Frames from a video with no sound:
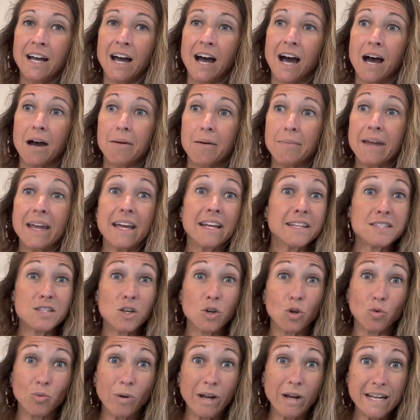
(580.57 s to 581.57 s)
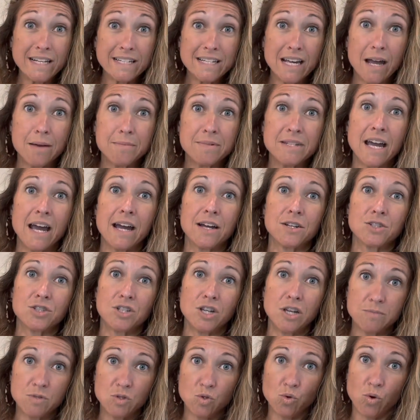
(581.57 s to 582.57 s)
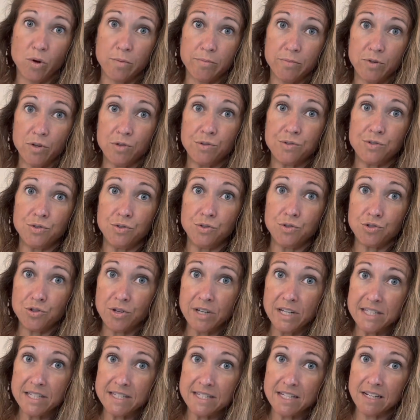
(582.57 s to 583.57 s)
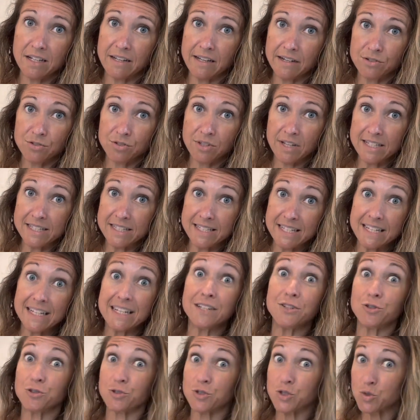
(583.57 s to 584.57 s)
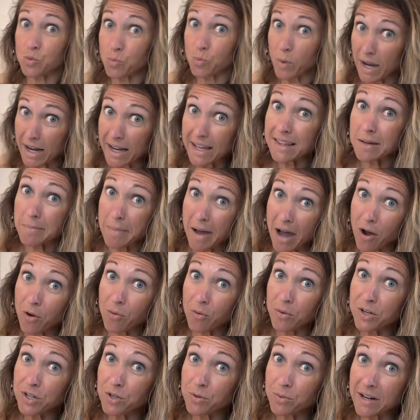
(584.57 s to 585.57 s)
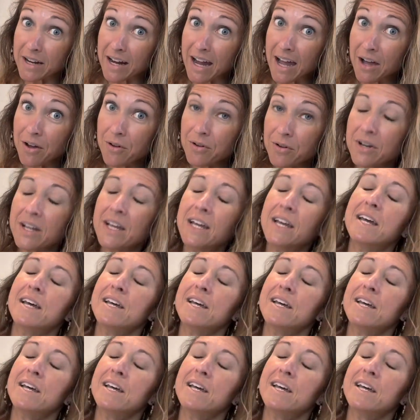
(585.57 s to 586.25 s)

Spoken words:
And it's a great time to actually absorb those nutrients and electrolytes in, and you're sweating them out when you work out.